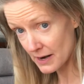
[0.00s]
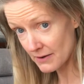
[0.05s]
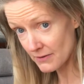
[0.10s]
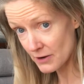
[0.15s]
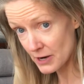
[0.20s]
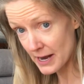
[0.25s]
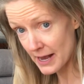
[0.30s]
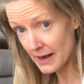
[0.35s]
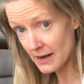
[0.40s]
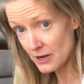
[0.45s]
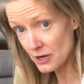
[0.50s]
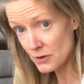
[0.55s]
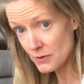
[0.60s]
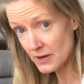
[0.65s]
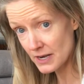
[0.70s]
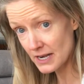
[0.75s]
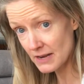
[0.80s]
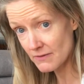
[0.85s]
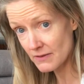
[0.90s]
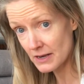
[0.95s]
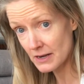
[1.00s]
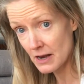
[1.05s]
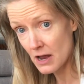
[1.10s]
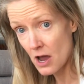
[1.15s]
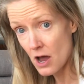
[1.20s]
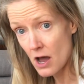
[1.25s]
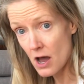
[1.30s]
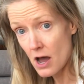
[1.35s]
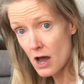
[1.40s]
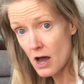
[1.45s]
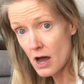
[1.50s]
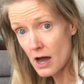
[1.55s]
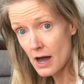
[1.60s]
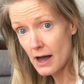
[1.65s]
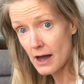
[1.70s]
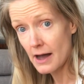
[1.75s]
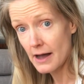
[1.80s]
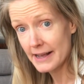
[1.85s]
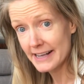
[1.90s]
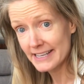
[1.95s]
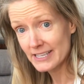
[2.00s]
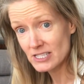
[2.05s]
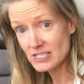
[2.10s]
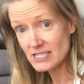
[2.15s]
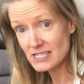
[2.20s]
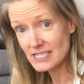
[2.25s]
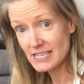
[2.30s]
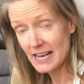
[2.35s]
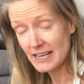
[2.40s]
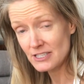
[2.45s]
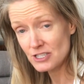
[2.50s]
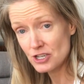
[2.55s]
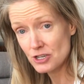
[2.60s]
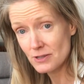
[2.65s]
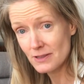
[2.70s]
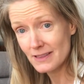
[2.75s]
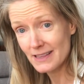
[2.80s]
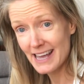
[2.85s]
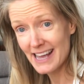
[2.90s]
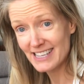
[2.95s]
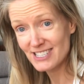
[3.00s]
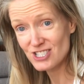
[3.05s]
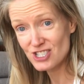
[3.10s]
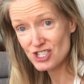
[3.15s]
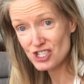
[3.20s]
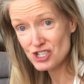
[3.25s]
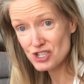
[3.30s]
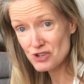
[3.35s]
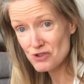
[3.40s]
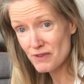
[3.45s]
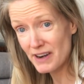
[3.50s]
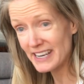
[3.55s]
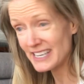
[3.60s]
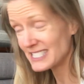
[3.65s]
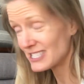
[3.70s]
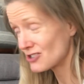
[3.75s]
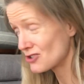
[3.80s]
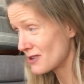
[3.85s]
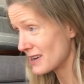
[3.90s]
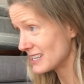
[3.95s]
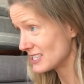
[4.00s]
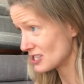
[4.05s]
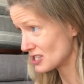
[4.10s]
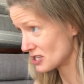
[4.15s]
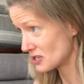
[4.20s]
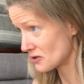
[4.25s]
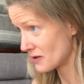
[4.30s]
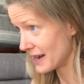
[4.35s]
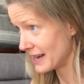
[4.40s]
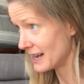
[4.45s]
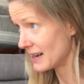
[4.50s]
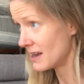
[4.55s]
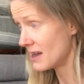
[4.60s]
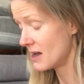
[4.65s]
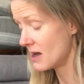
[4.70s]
of your head, and you can even extend your legs straight, straight, straight,